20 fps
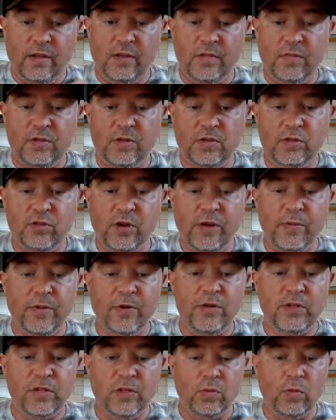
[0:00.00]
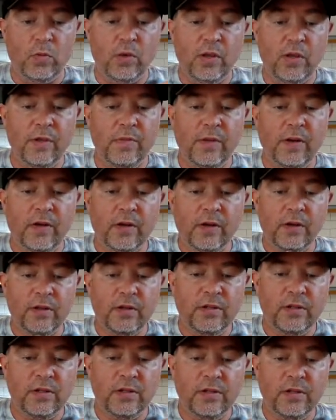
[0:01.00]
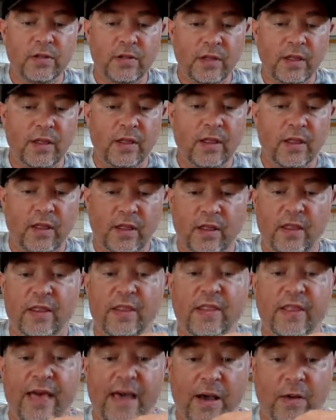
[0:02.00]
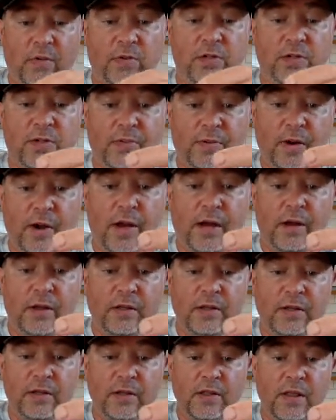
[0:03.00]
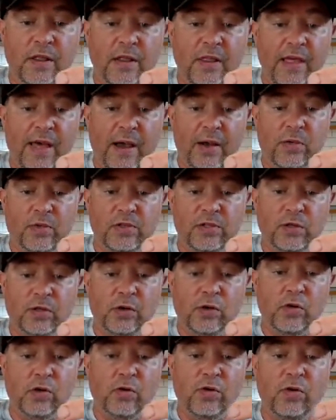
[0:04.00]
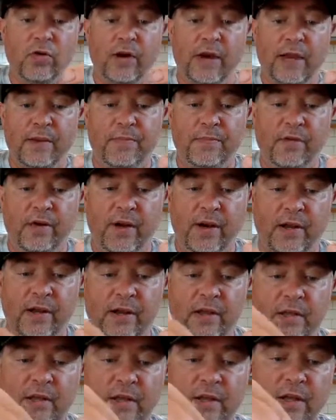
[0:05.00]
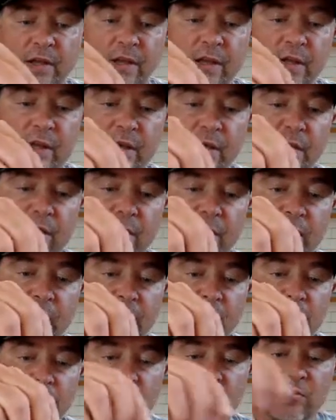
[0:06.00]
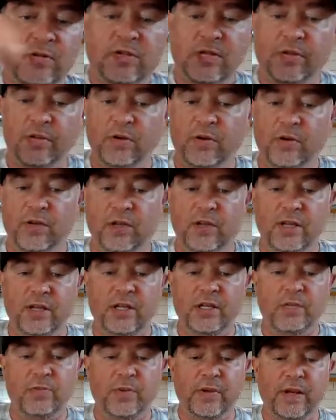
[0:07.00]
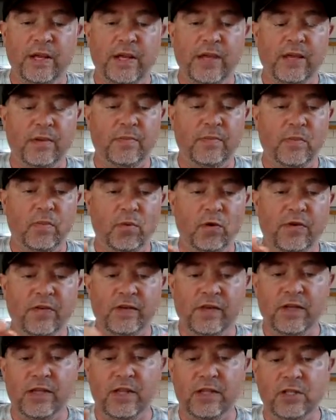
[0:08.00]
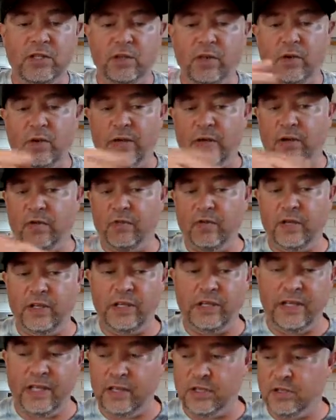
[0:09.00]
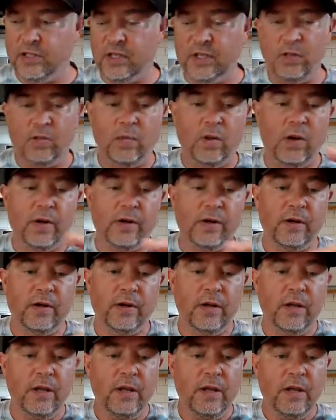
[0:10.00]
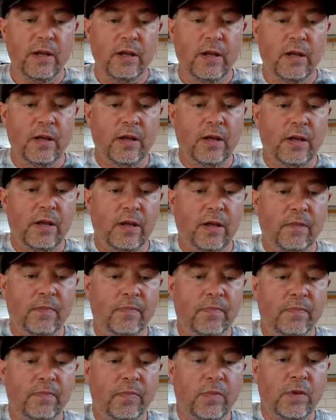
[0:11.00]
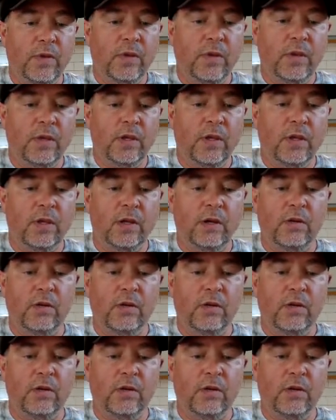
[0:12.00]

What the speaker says: Streamers and woolly buggers. That was a product. That was a great product. Similar to this, but it had more of a kink to it, and it really danced in the water. I don't